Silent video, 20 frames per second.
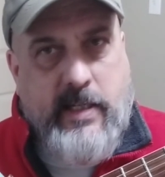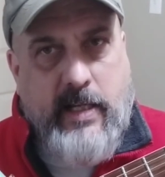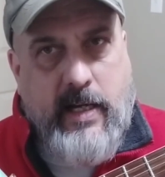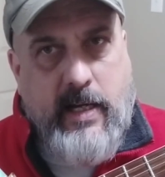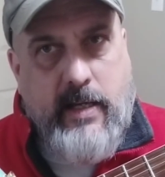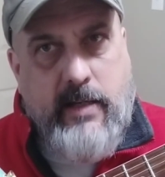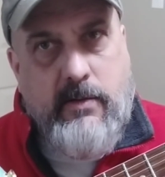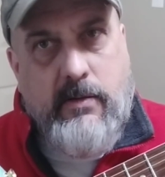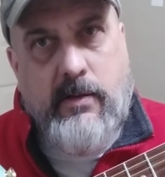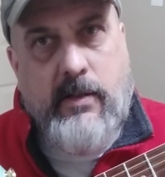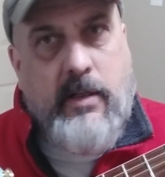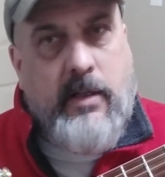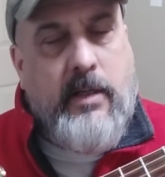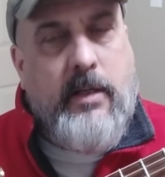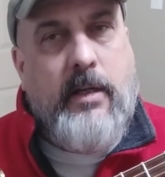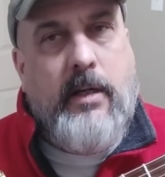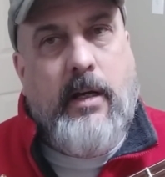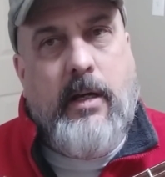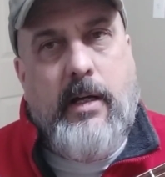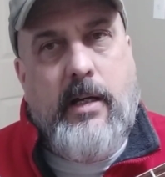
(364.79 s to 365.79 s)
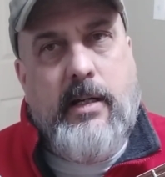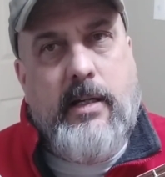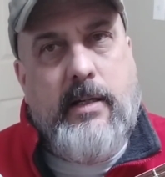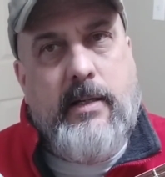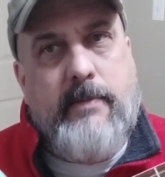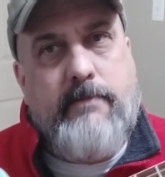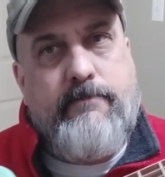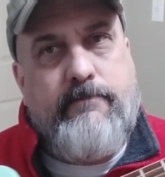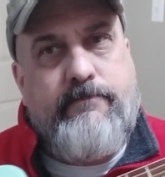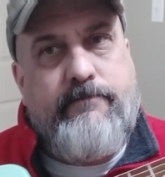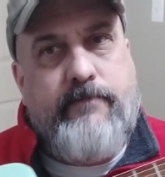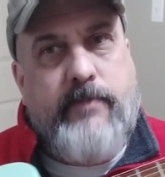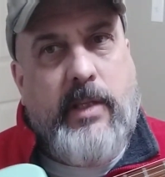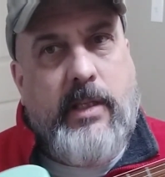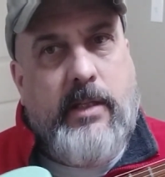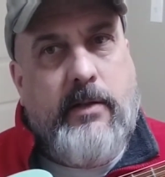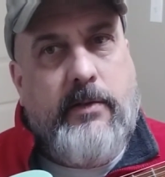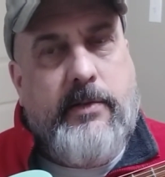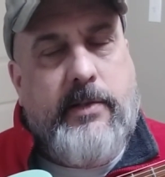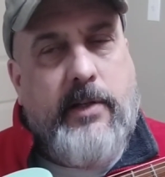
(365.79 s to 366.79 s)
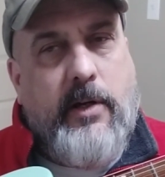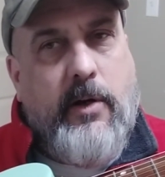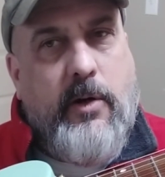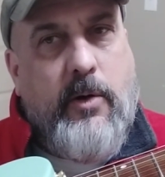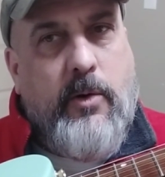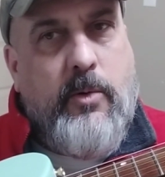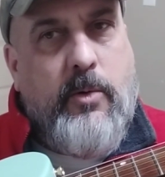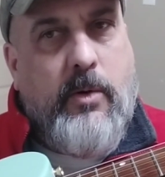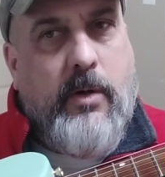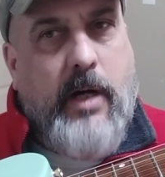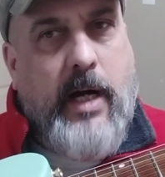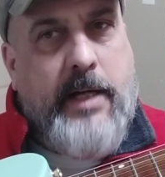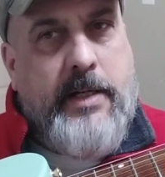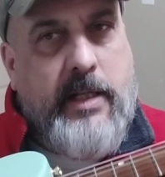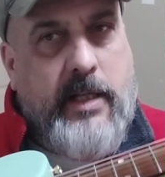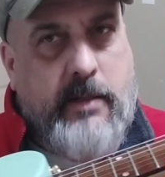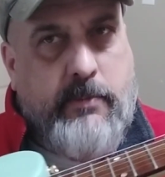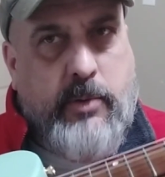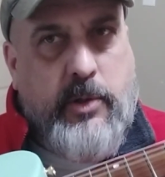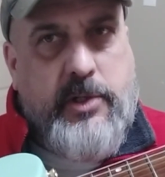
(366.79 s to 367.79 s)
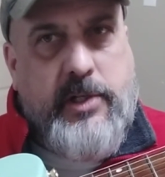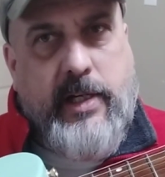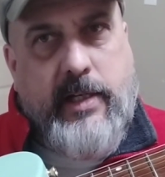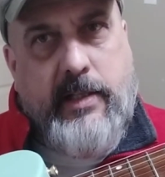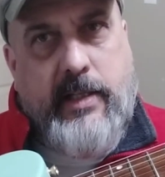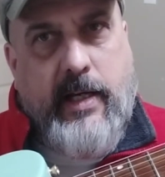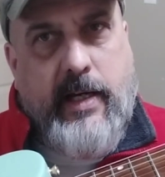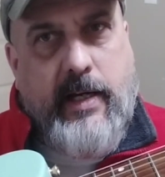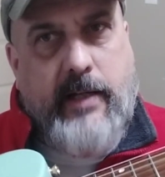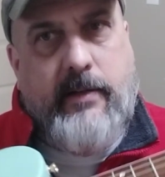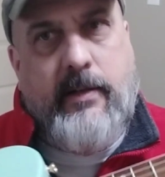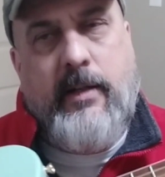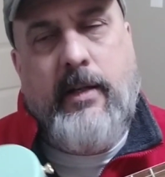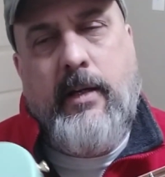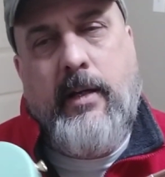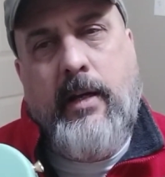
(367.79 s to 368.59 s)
style. So I did appreciate that.